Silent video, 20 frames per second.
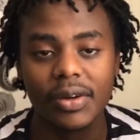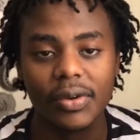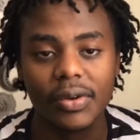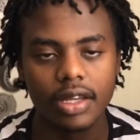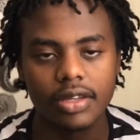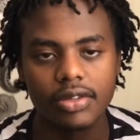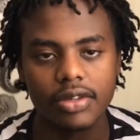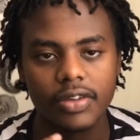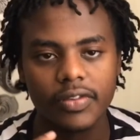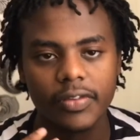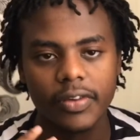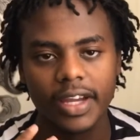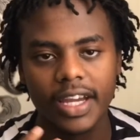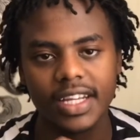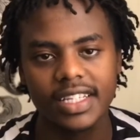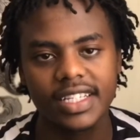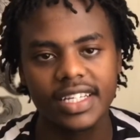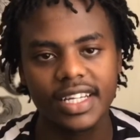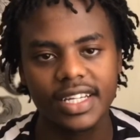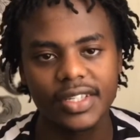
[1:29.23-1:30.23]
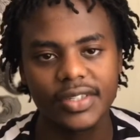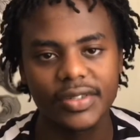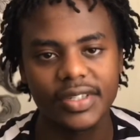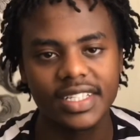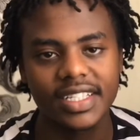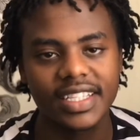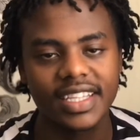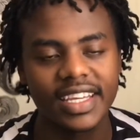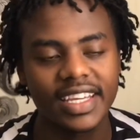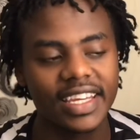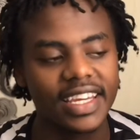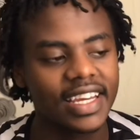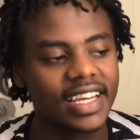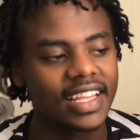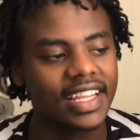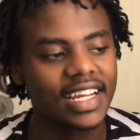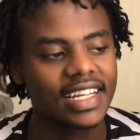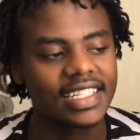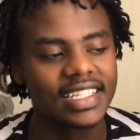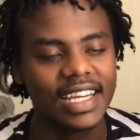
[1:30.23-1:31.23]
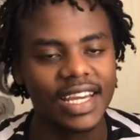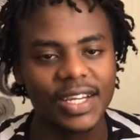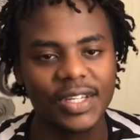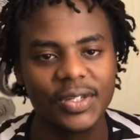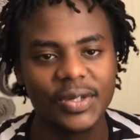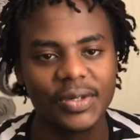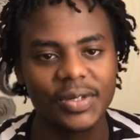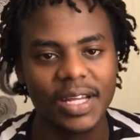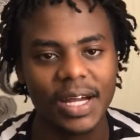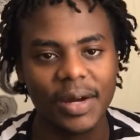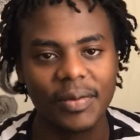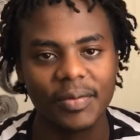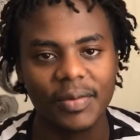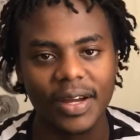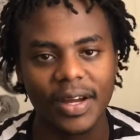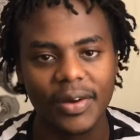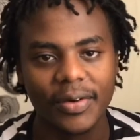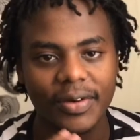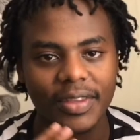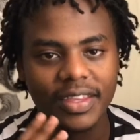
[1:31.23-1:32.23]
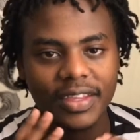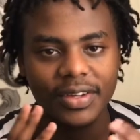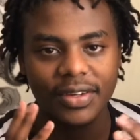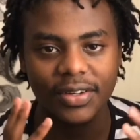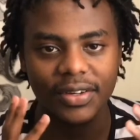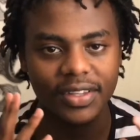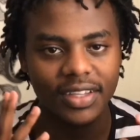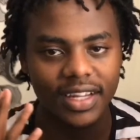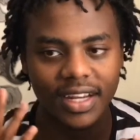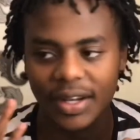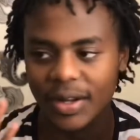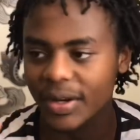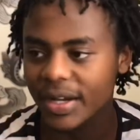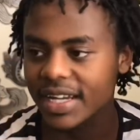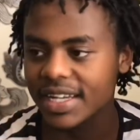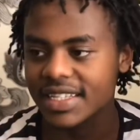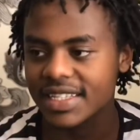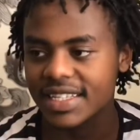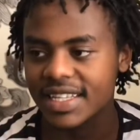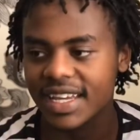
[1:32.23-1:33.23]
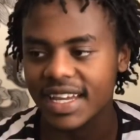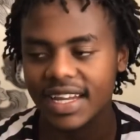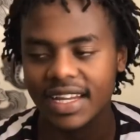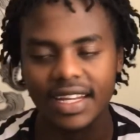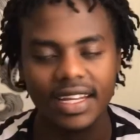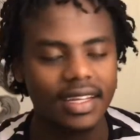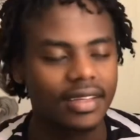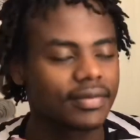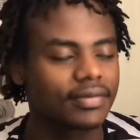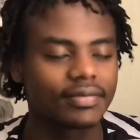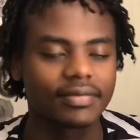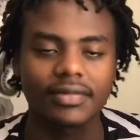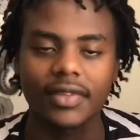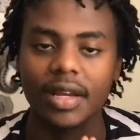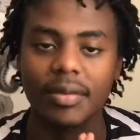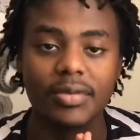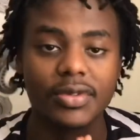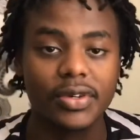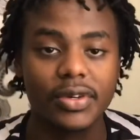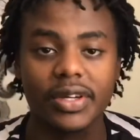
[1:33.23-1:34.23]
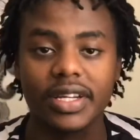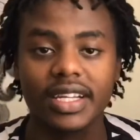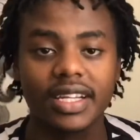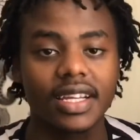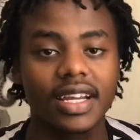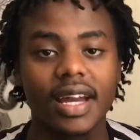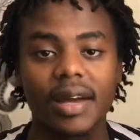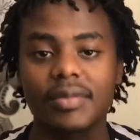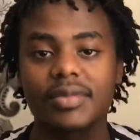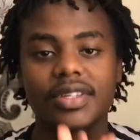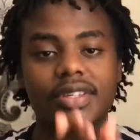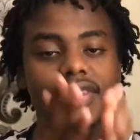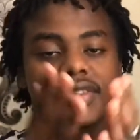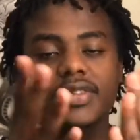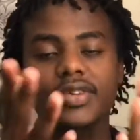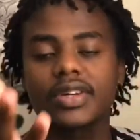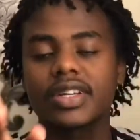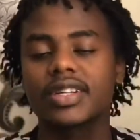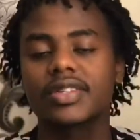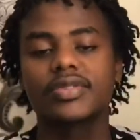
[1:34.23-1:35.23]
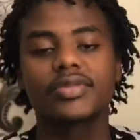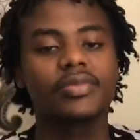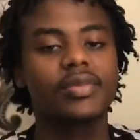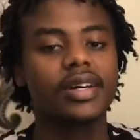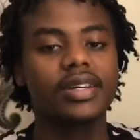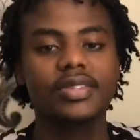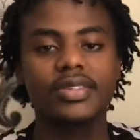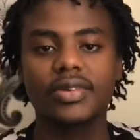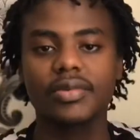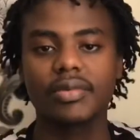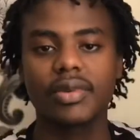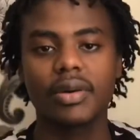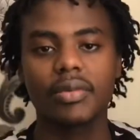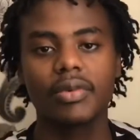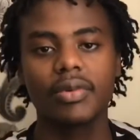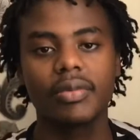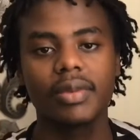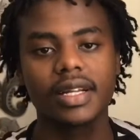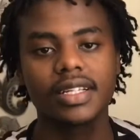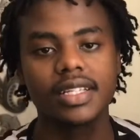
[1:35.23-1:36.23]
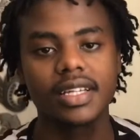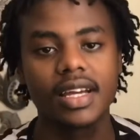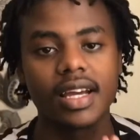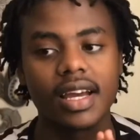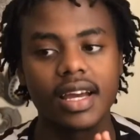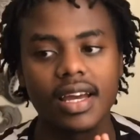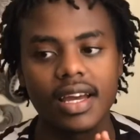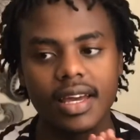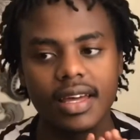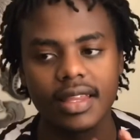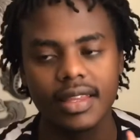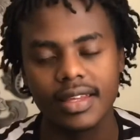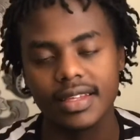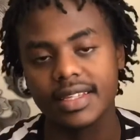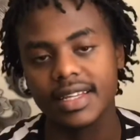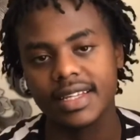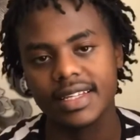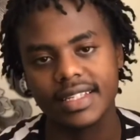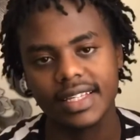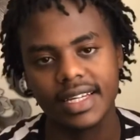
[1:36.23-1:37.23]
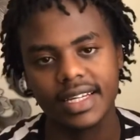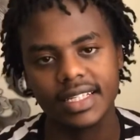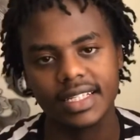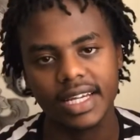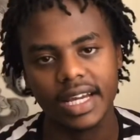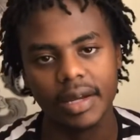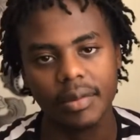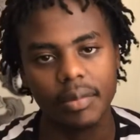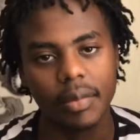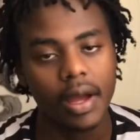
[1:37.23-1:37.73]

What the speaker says: so if you're getting into it thinking that kesho utaamka with the longest hair, I'm sorry, I'm just sorry to burst your bubble, but these things take time,